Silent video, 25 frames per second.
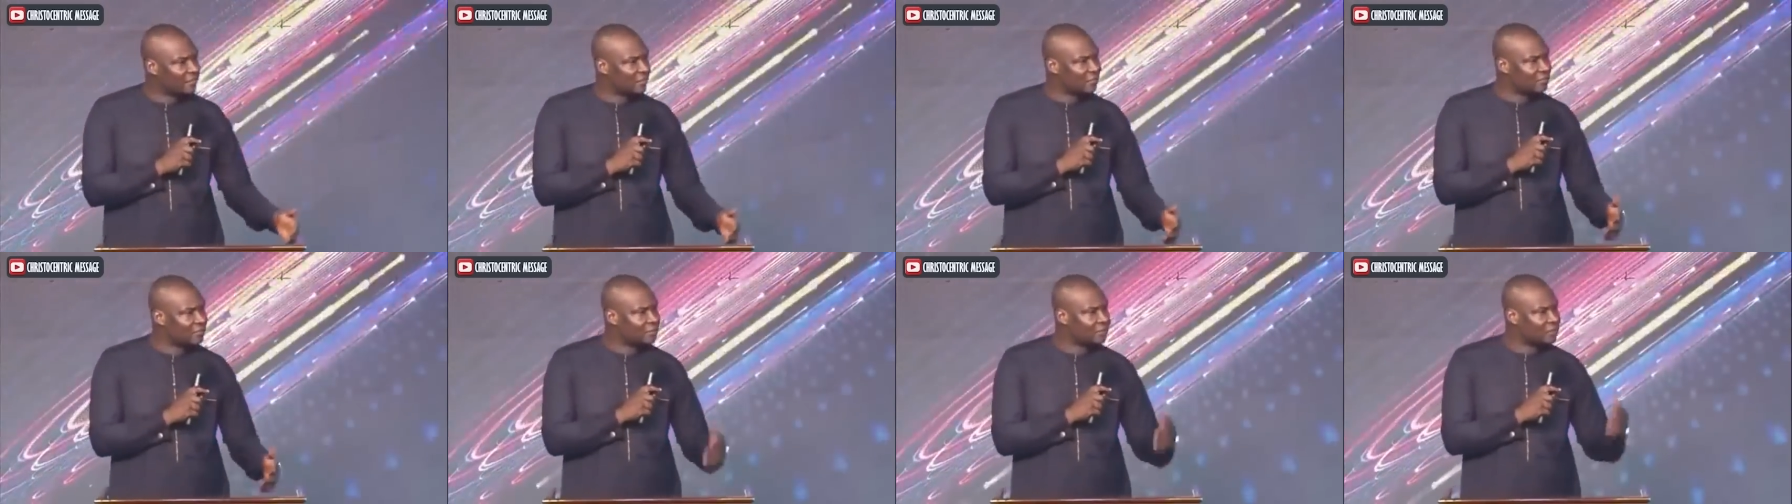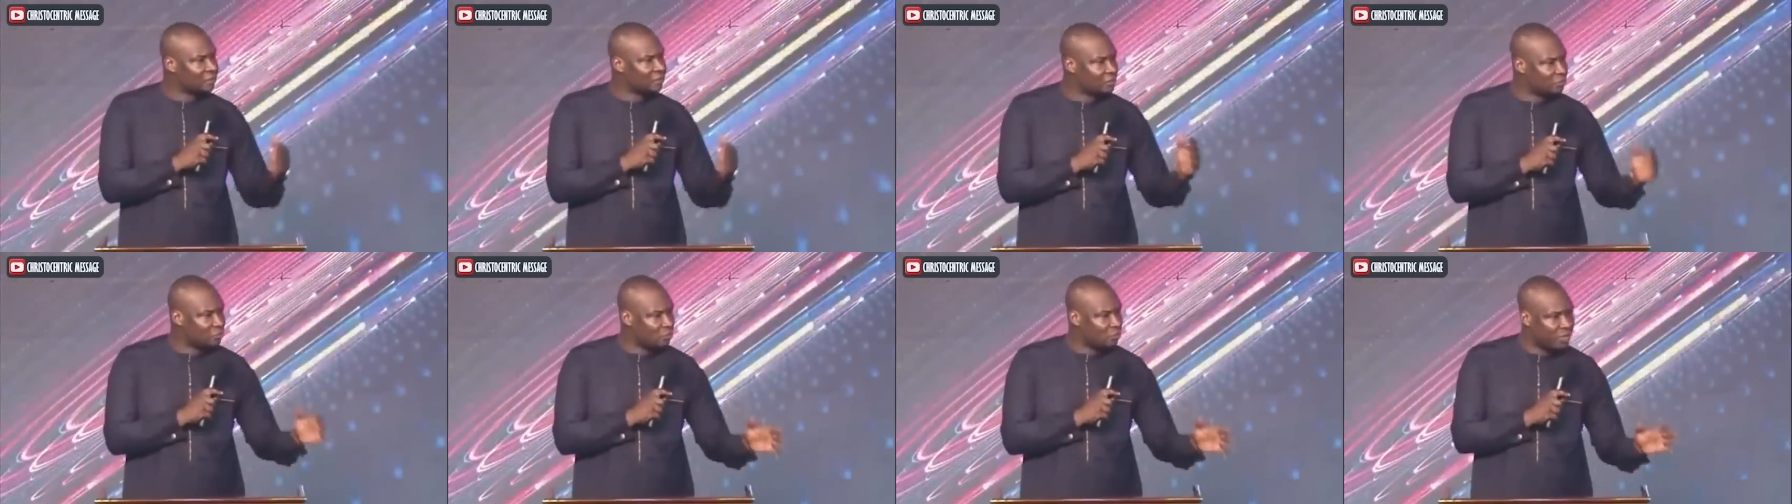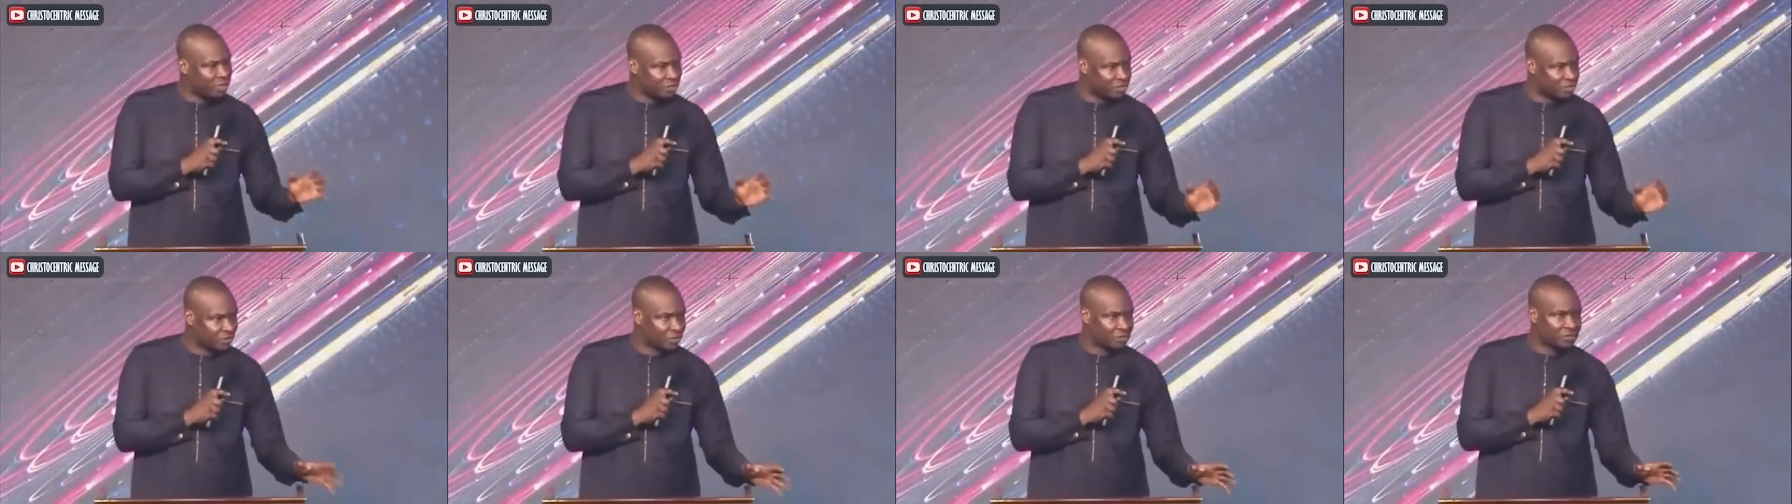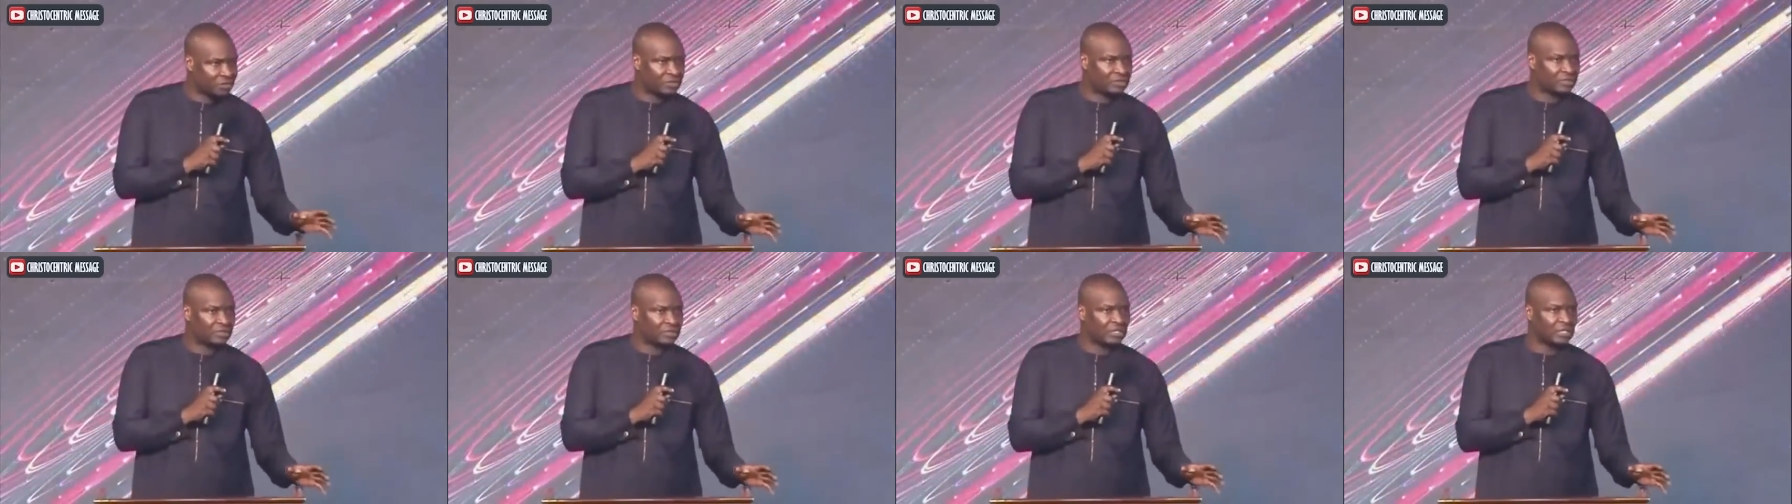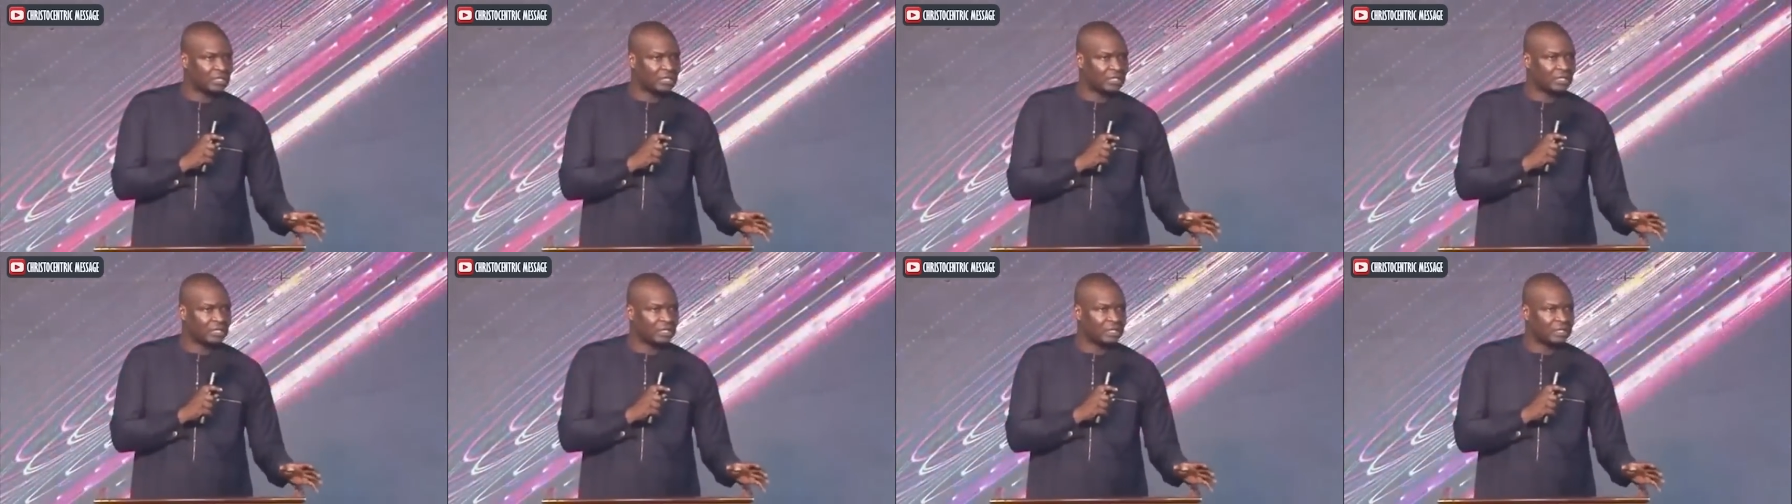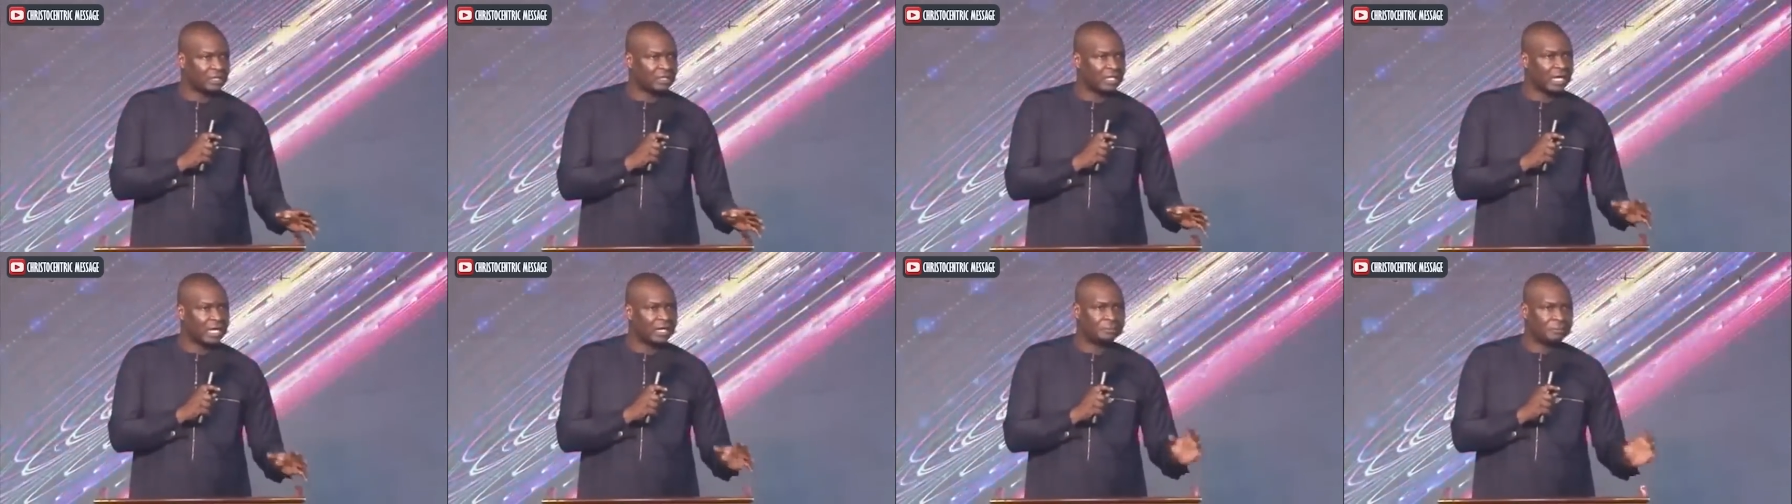of situations
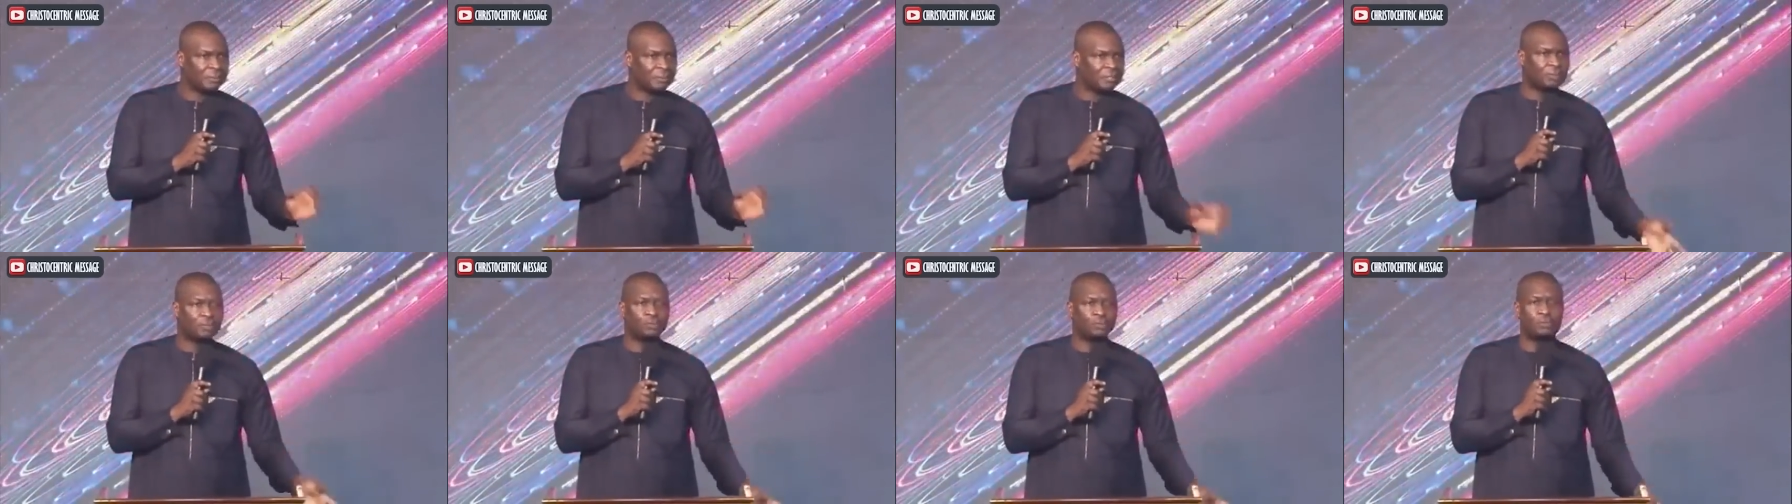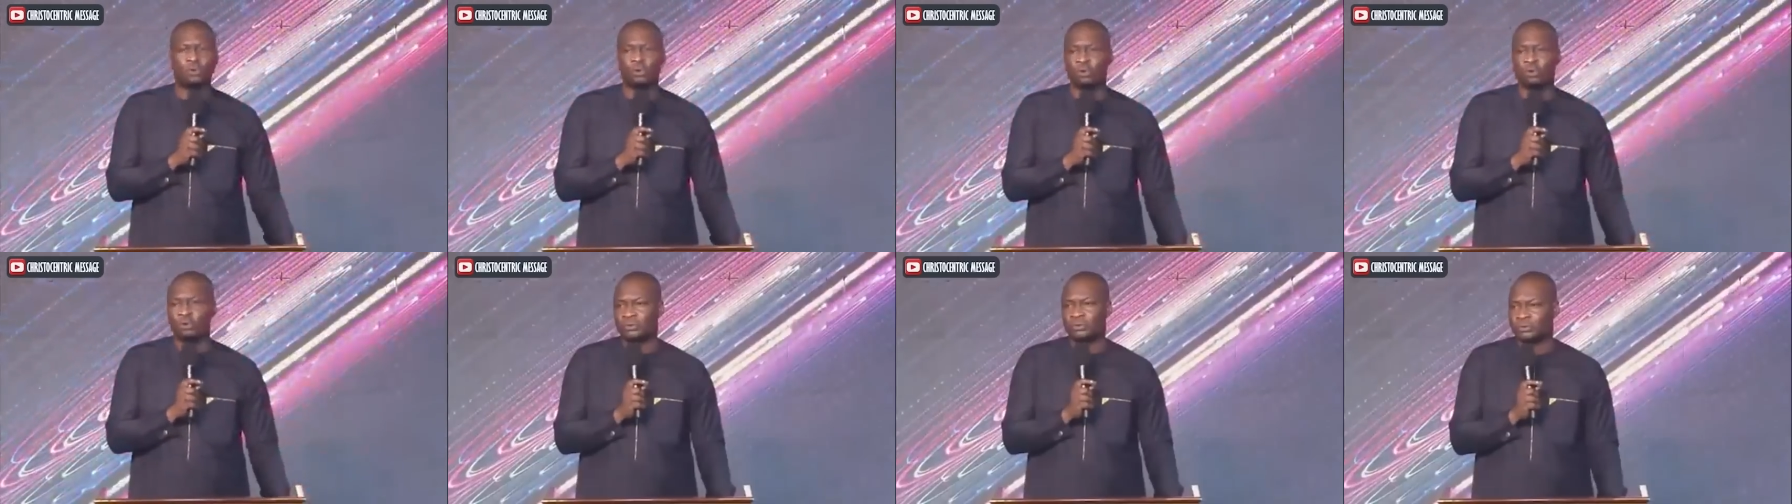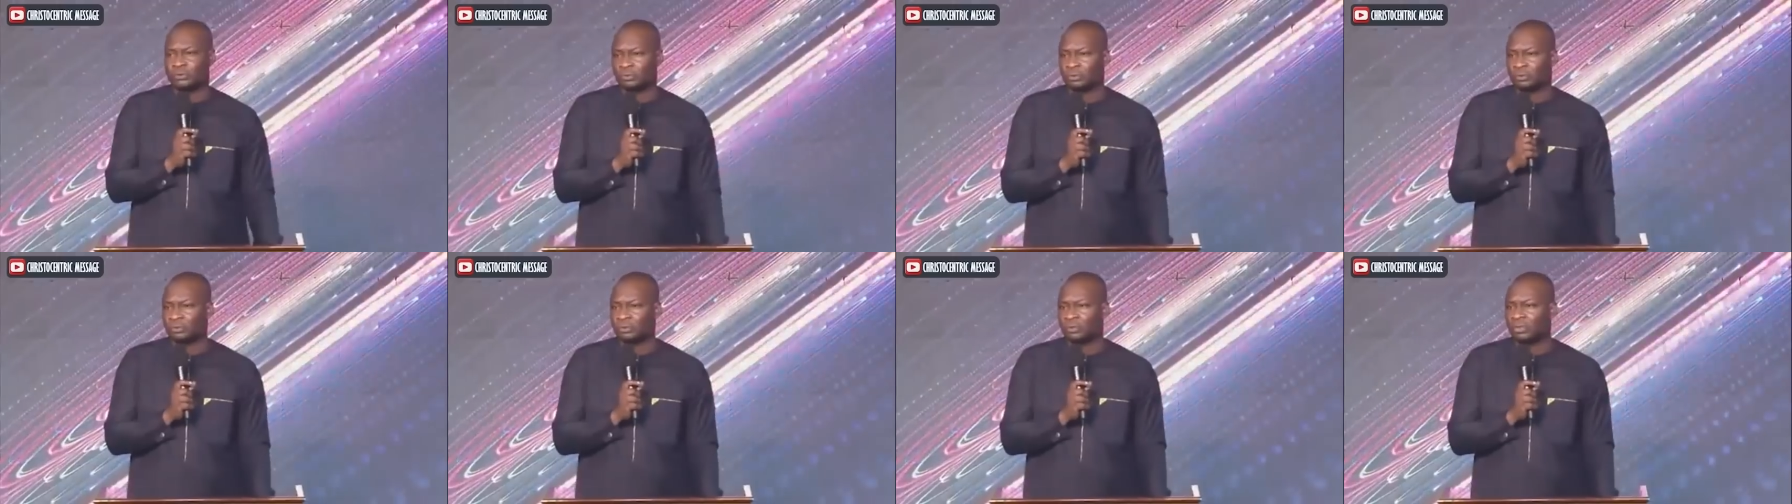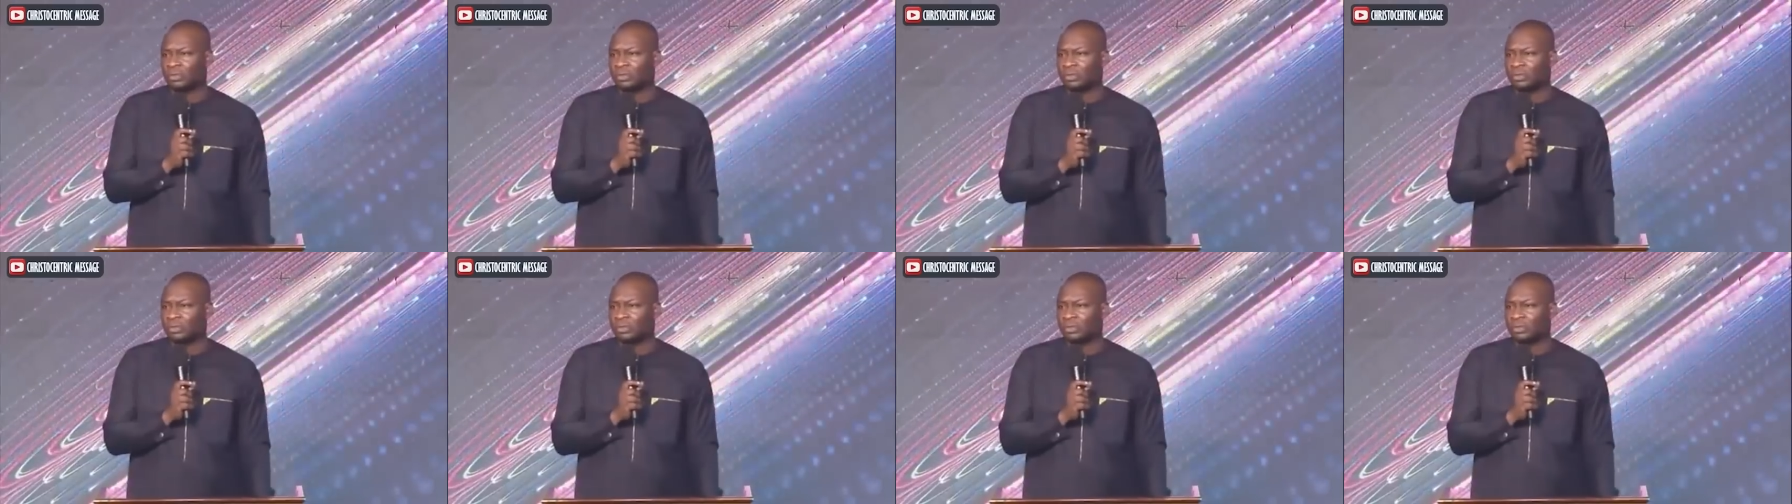that people go through.